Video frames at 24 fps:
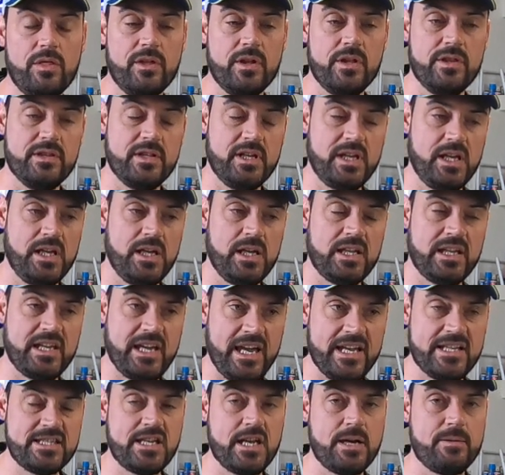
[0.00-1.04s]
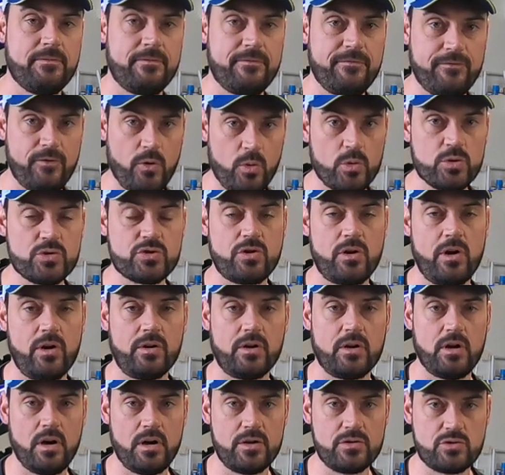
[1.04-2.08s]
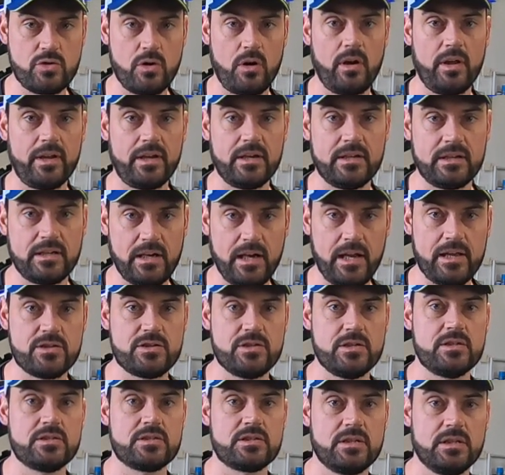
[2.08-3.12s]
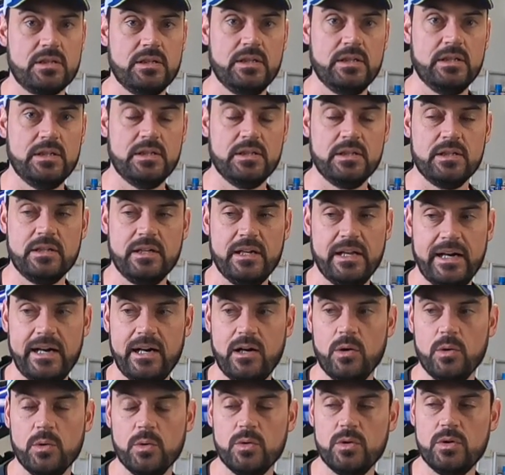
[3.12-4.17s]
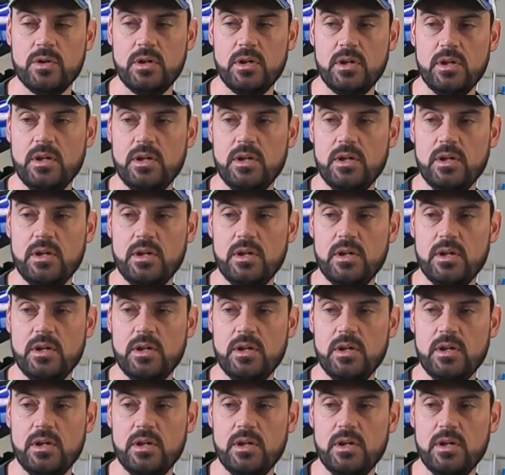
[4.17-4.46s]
than the KTM 4-stroke hydraulic clutches. Now,